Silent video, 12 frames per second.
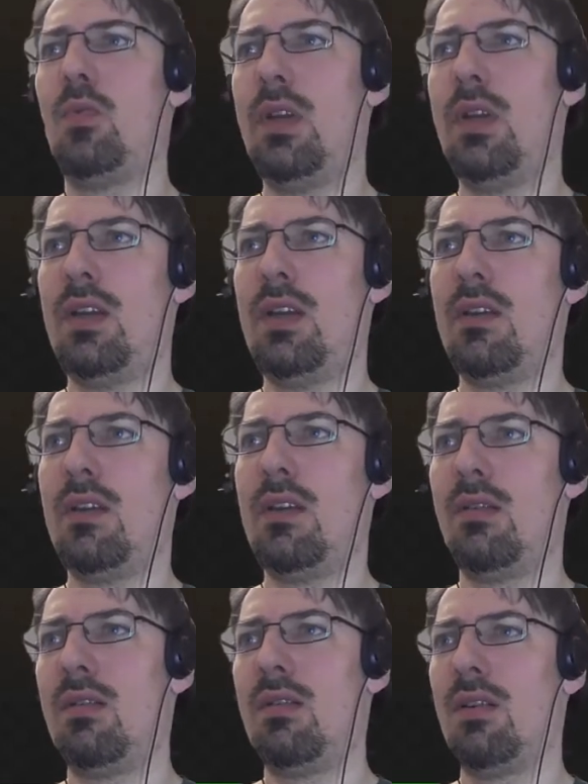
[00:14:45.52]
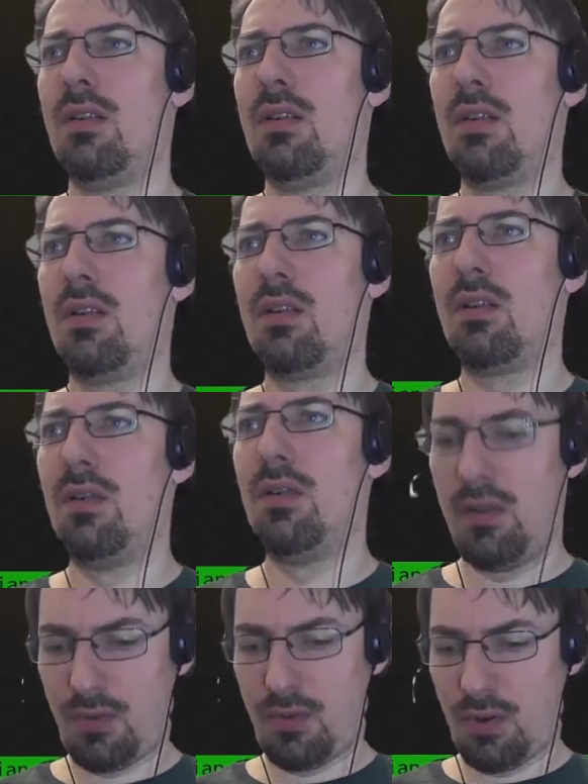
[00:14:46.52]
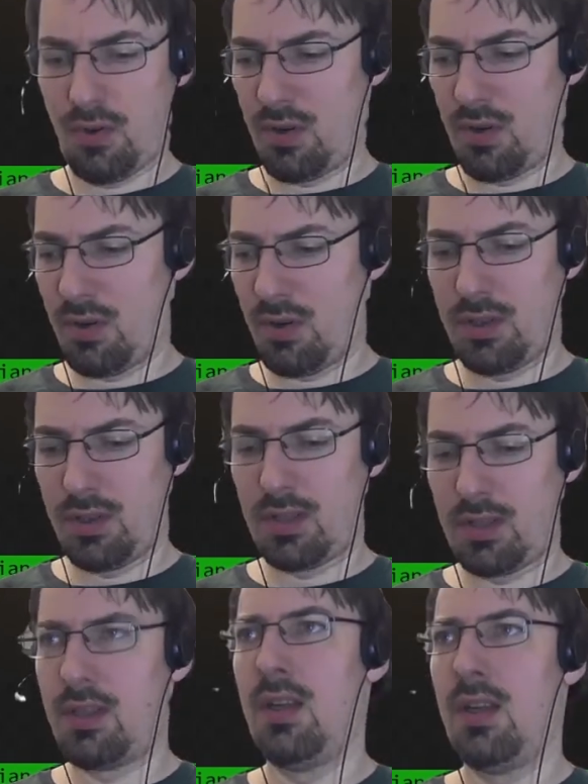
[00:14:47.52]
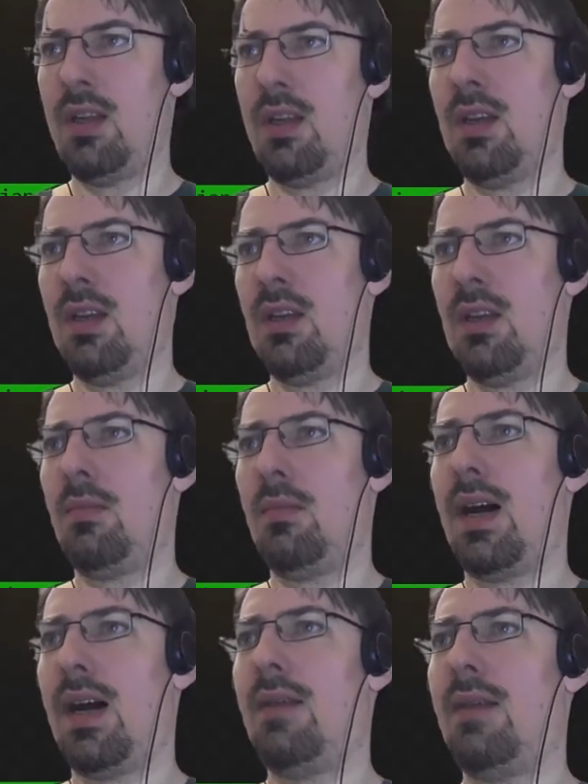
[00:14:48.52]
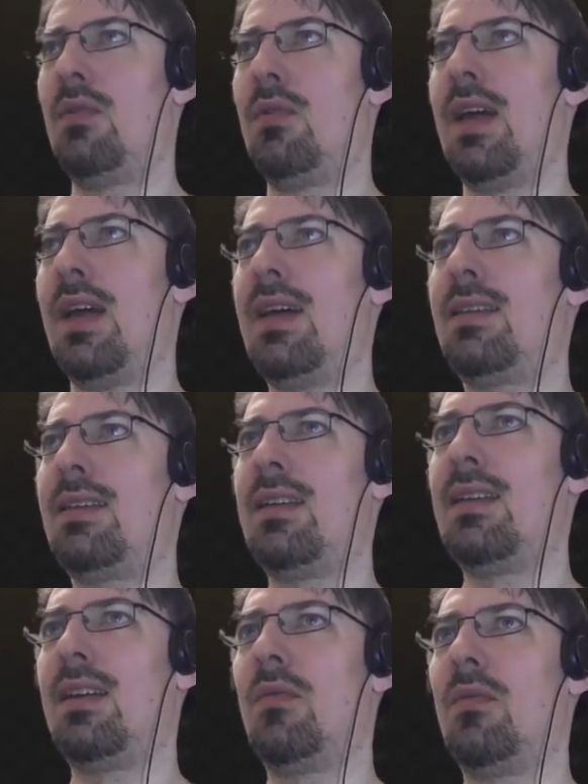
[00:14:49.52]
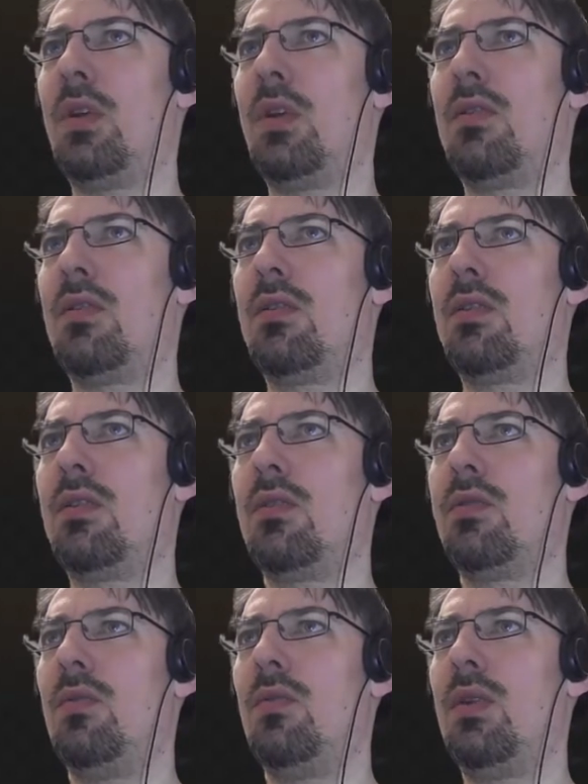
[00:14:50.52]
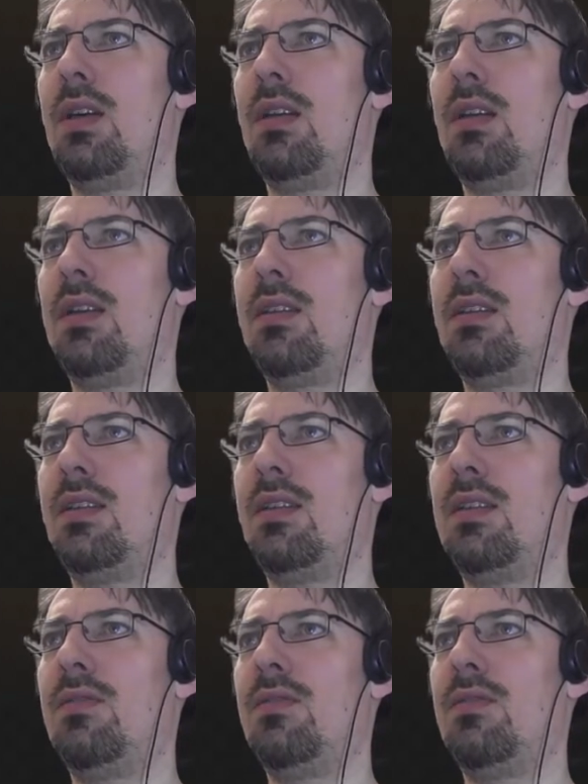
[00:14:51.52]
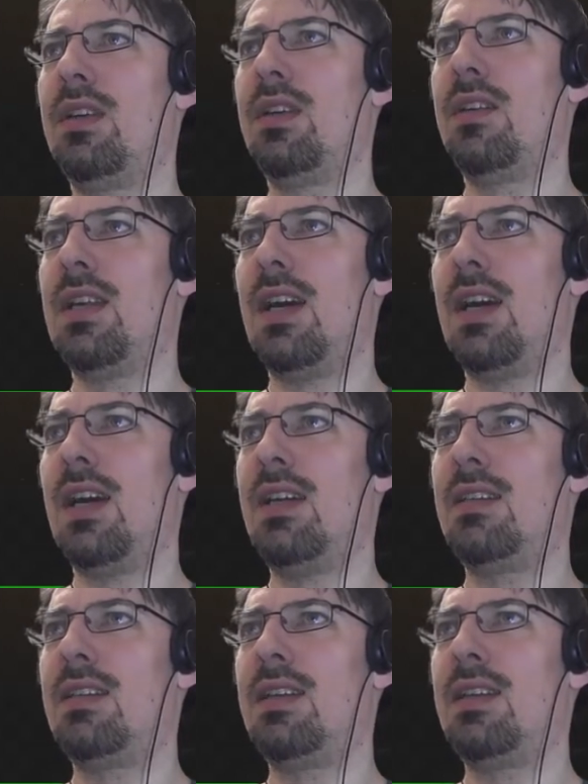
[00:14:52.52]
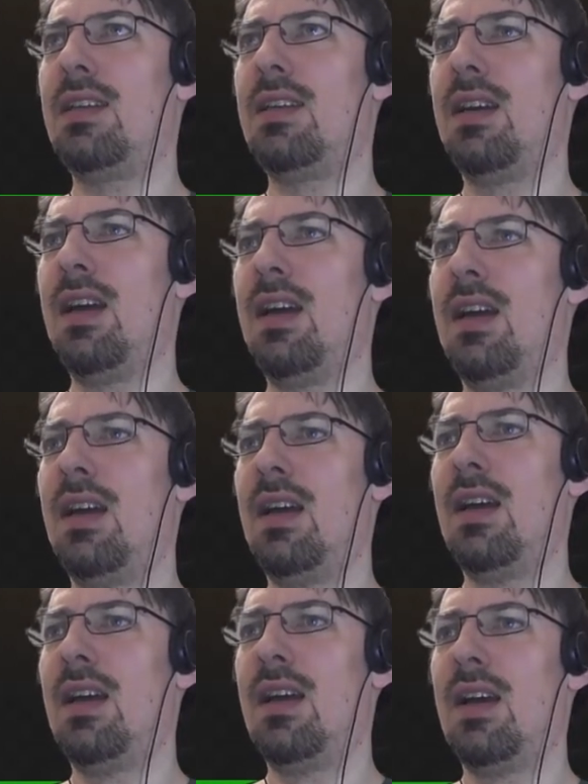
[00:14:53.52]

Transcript: could of course pipe to less, and then we could go through it and see if there's anything happening